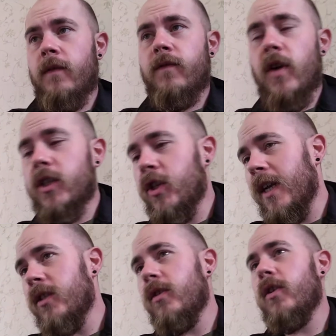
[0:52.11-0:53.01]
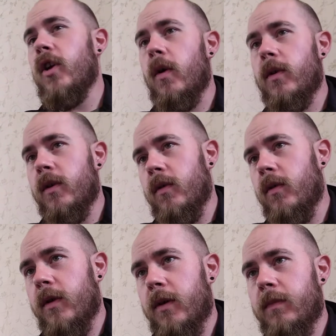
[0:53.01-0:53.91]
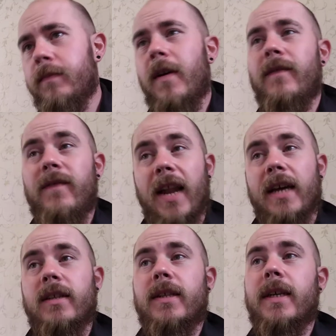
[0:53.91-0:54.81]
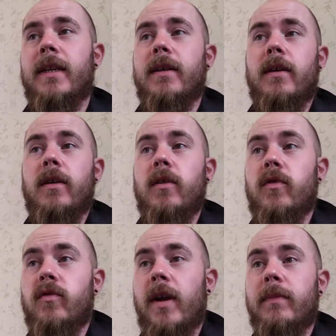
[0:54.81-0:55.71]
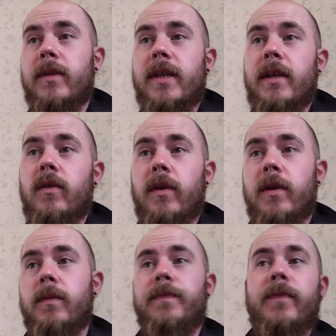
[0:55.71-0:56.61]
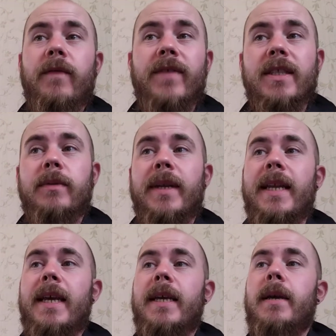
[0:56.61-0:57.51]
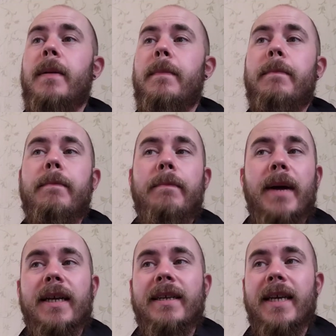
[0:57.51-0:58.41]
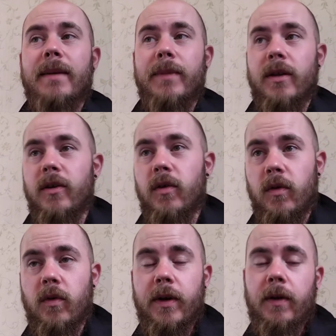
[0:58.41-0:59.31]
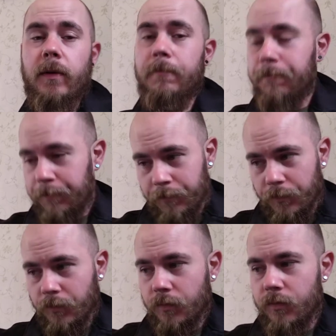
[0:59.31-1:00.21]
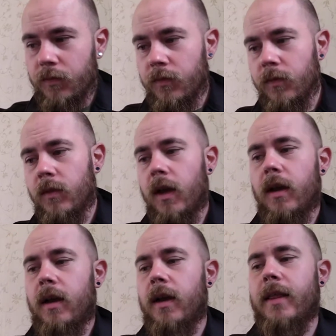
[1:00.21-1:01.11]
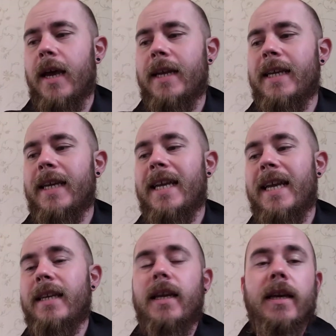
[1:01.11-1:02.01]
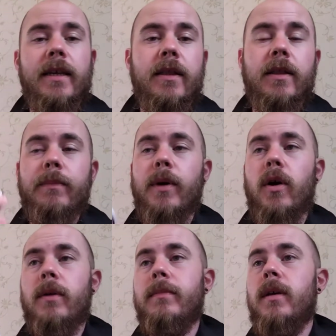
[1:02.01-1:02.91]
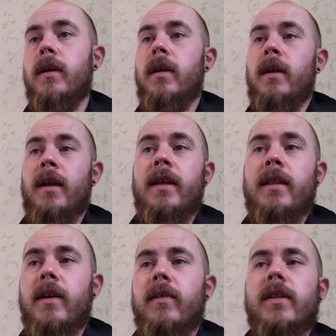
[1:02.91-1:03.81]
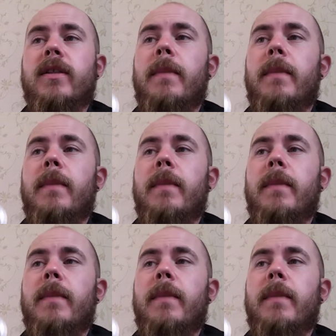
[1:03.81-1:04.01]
fractionated coconut oil, flaxseed, grapeseed oil, vitamin E, macadamia nut oil. And then in the balm, there is